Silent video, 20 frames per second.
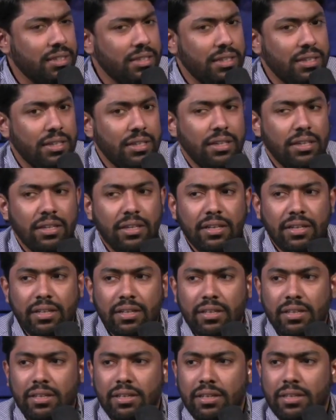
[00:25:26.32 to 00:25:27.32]

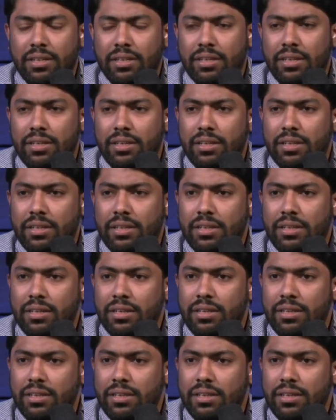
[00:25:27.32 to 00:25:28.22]
Nothing is said.